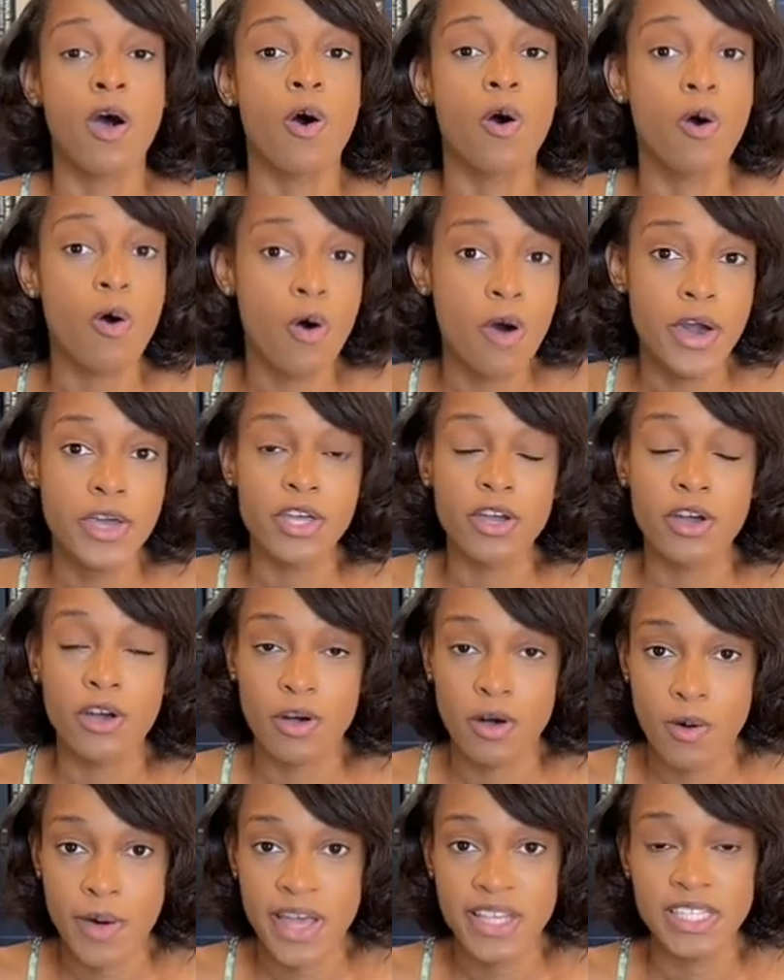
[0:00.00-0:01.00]
or you're
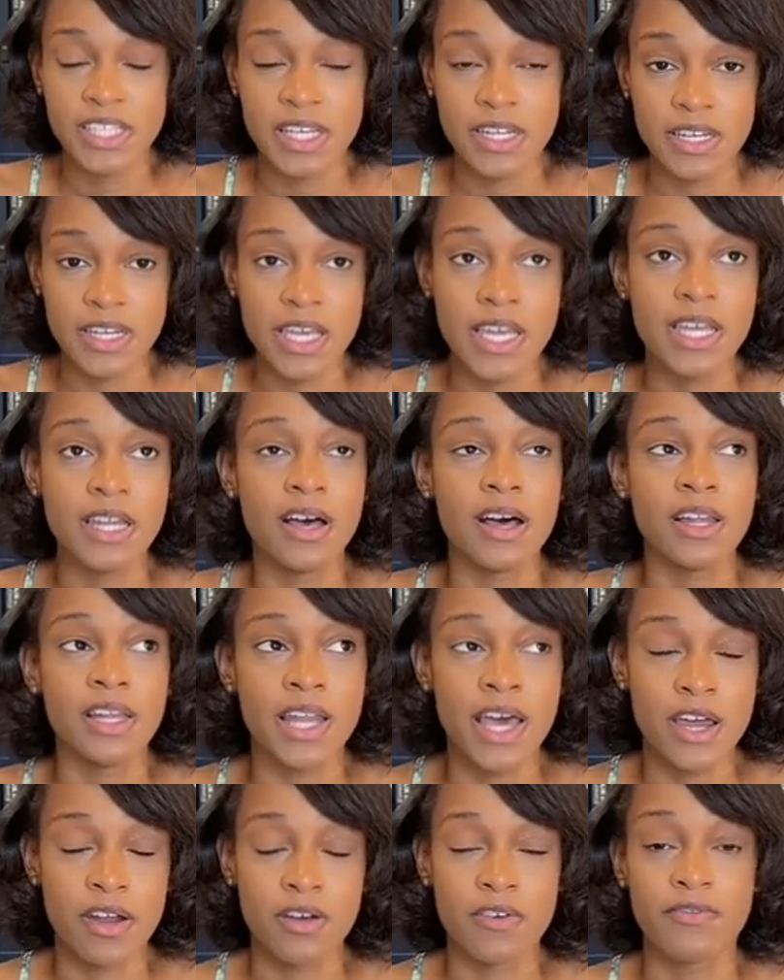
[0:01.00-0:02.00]
going to need a
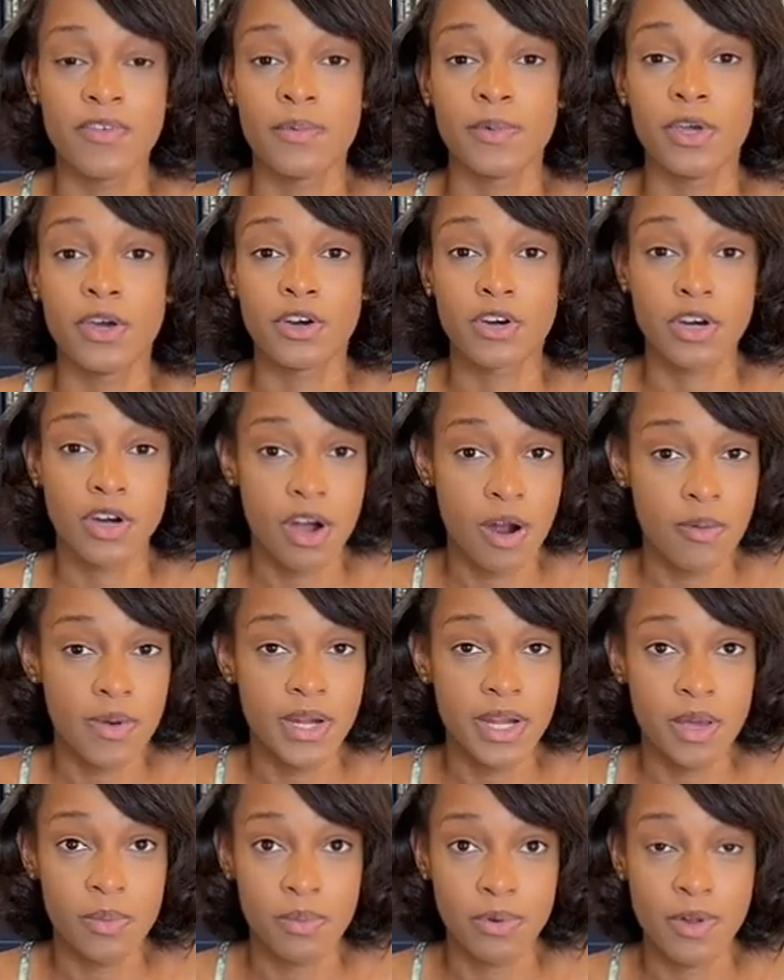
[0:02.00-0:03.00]
letter from your current
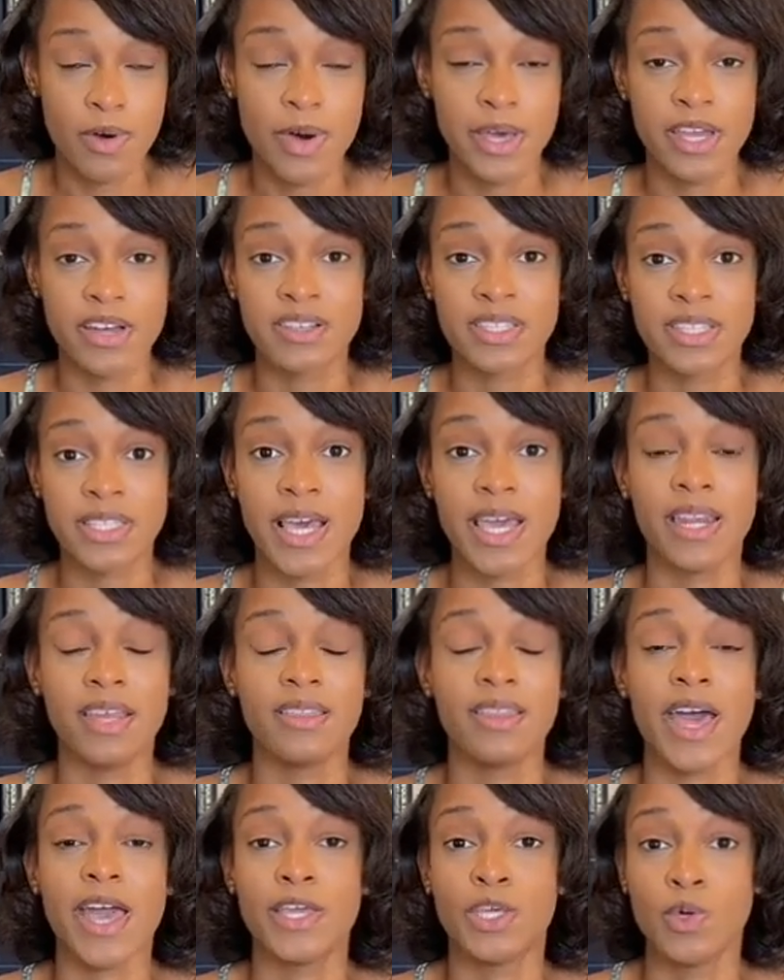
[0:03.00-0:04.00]
employer stating
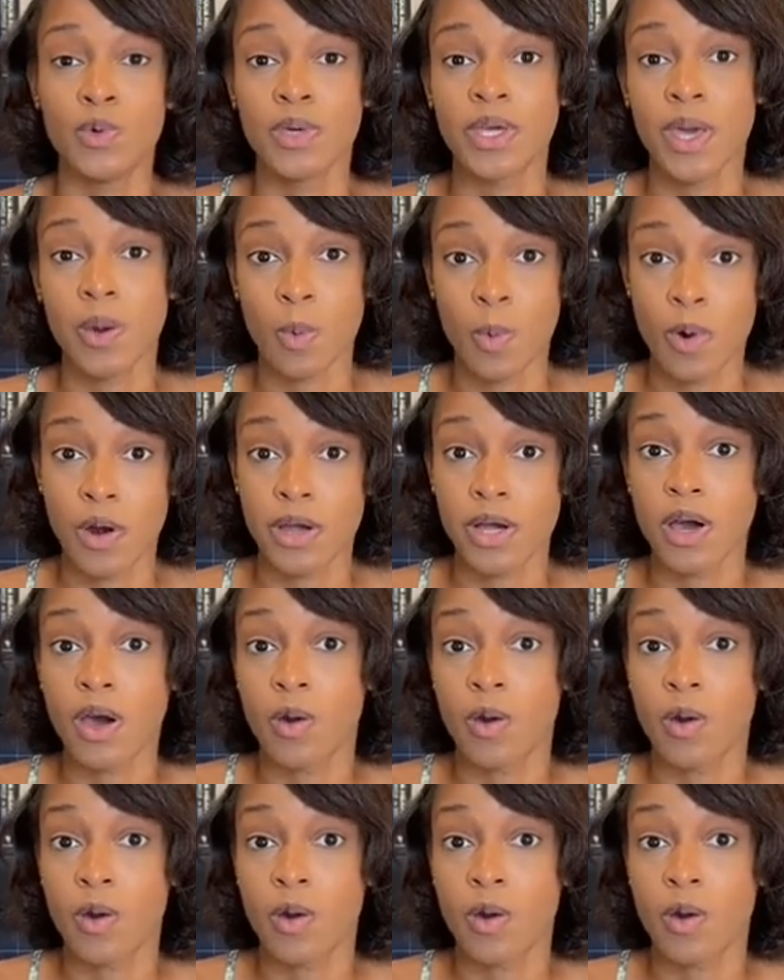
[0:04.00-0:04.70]
that you can work